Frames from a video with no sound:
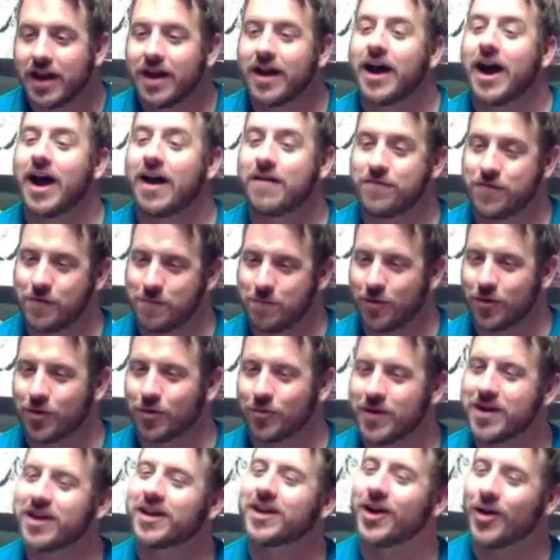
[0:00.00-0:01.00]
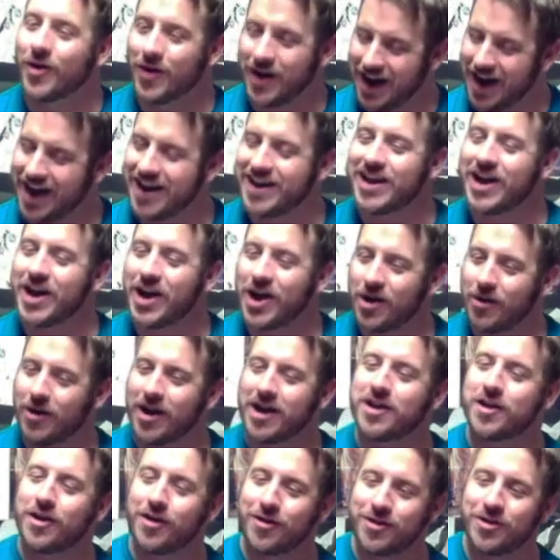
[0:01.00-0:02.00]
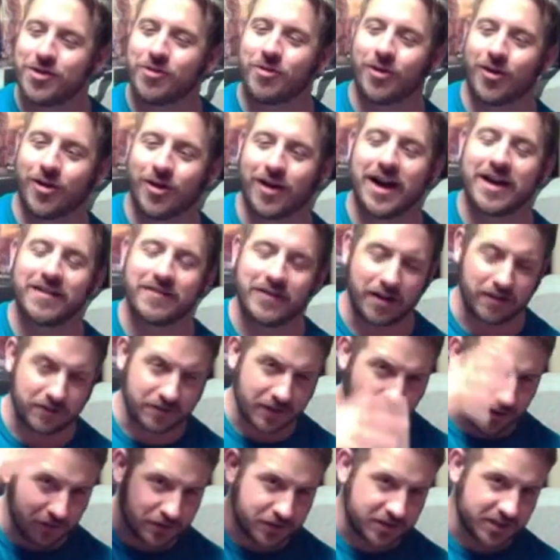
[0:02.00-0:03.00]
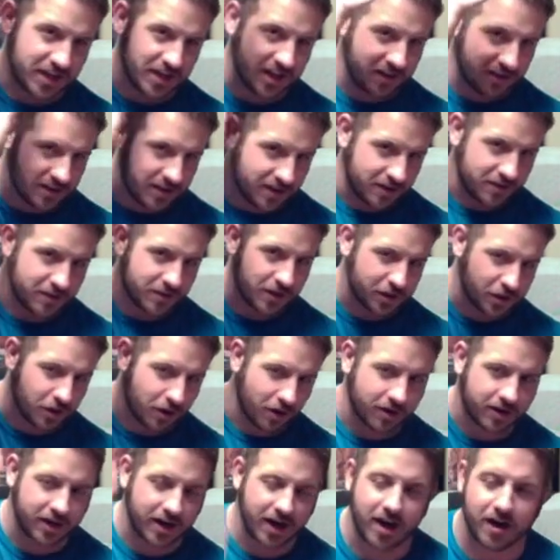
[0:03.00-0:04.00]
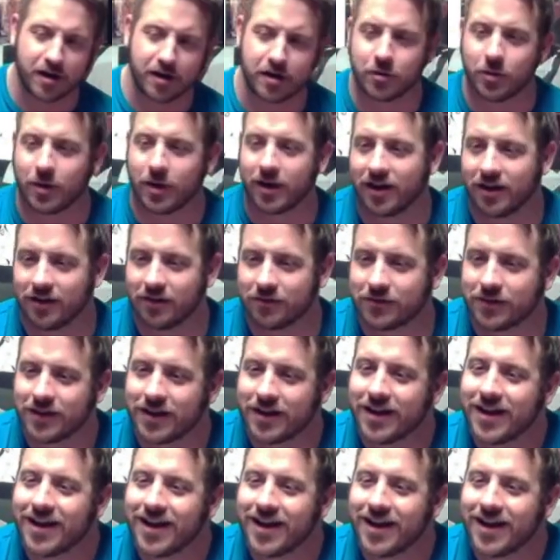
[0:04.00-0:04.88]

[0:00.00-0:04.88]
I'm from Puerto Rico. I know you are. I've seen the dark hair you have.